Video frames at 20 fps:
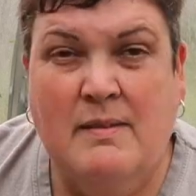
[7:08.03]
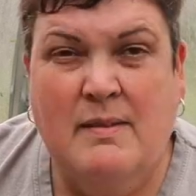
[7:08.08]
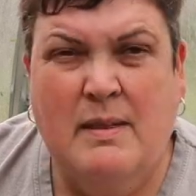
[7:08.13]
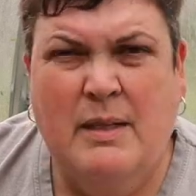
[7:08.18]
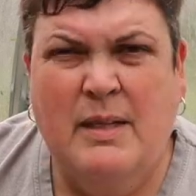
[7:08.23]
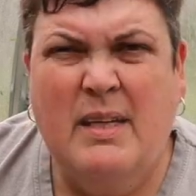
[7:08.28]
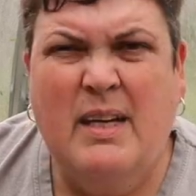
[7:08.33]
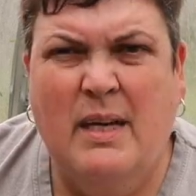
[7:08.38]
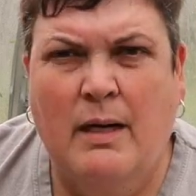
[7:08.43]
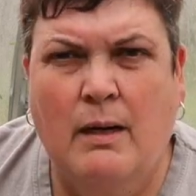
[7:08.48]

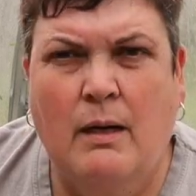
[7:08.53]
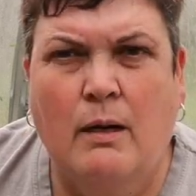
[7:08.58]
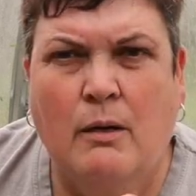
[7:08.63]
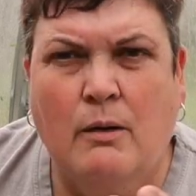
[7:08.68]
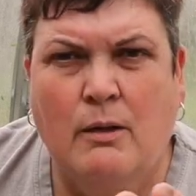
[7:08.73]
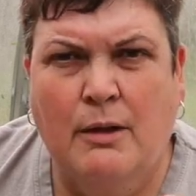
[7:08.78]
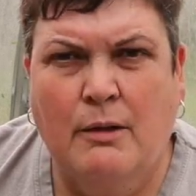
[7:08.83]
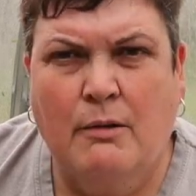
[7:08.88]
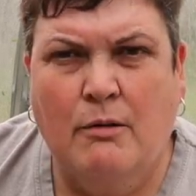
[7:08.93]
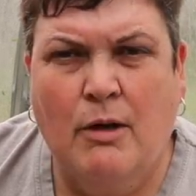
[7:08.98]
Yeah, I'm
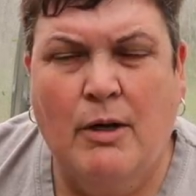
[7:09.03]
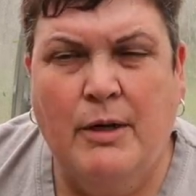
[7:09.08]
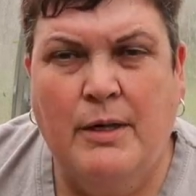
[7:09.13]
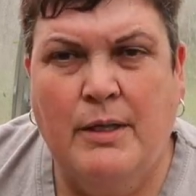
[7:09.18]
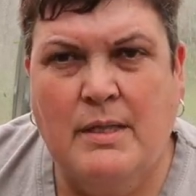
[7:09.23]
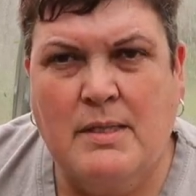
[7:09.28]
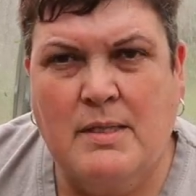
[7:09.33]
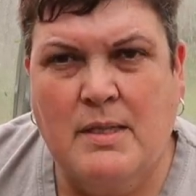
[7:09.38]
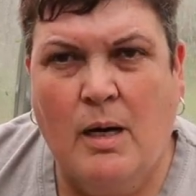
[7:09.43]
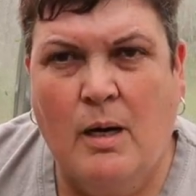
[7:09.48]
going to grow it in
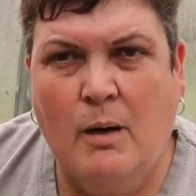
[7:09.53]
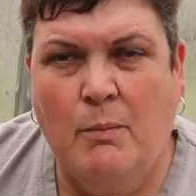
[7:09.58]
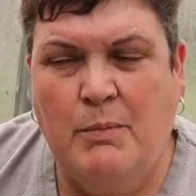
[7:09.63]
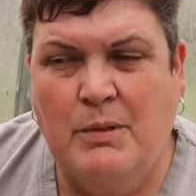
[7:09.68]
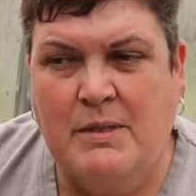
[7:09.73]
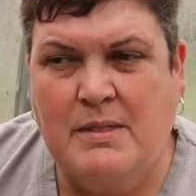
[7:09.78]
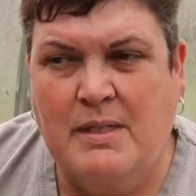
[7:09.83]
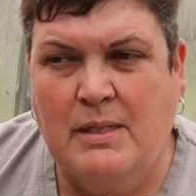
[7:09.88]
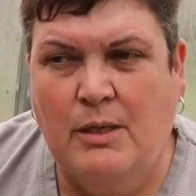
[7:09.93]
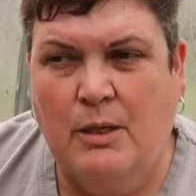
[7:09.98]
a tub
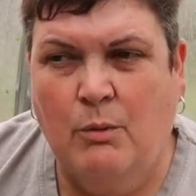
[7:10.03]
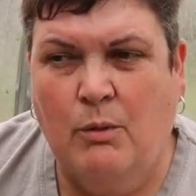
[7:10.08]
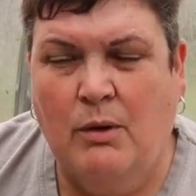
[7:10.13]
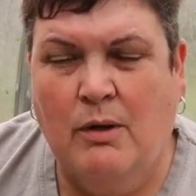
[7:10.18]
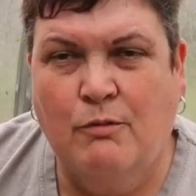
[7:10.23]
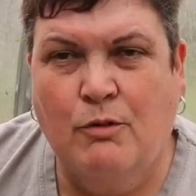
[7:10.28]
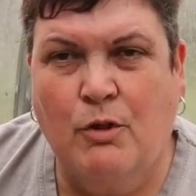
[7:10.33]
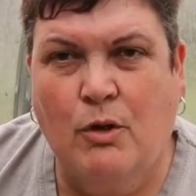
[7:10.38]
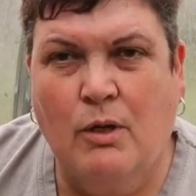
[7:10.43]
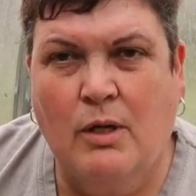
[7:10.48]
until
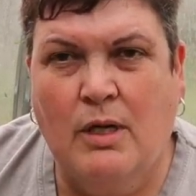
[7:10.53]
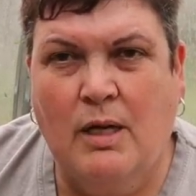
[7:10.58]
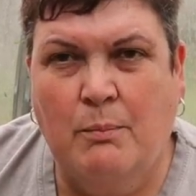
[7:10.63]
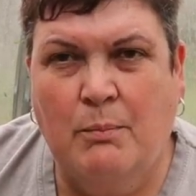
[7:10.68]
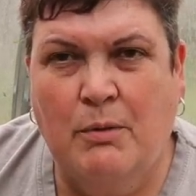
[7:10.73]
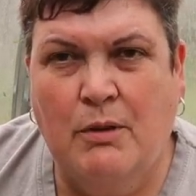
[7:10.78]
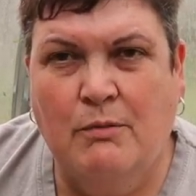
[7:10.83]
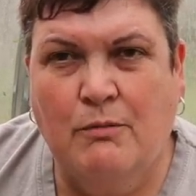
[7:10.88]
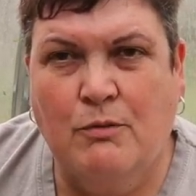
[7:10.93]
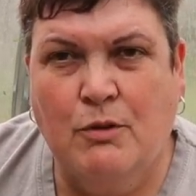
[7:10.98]
I've got a
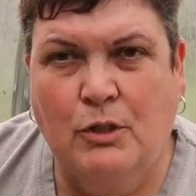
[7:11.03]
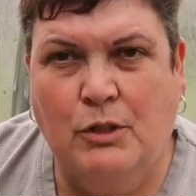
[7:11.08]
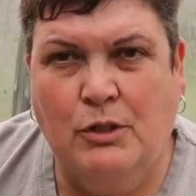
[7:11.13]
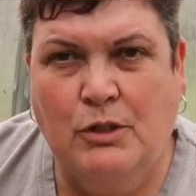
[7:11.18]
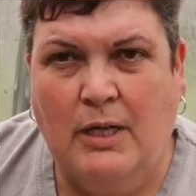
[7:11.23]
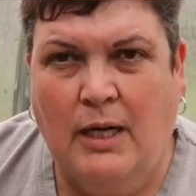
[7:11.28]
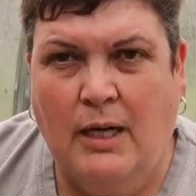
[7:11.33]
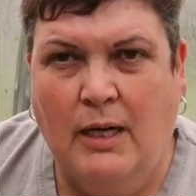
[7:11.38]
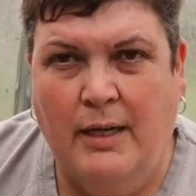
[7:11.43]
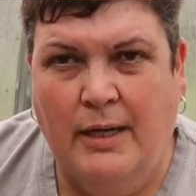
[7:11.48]
couple of good
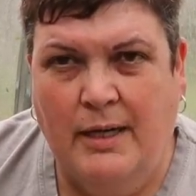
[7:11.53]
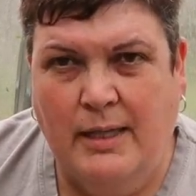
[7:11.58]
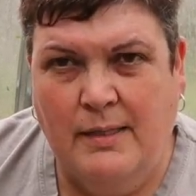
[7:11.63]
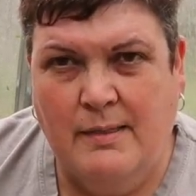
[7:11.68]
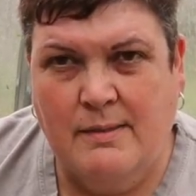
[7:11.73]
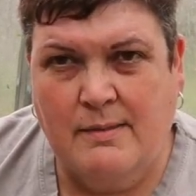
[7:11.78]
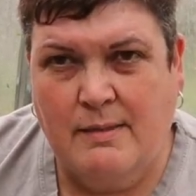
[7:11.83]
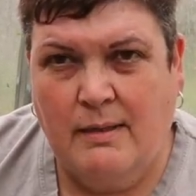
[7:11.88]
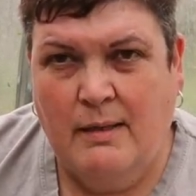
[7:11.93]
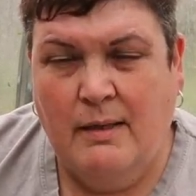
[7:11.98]

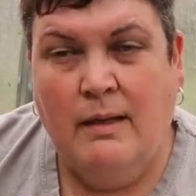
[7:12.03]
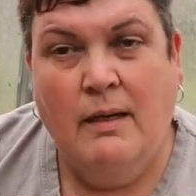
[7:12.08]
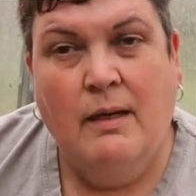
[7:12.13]
cuttings,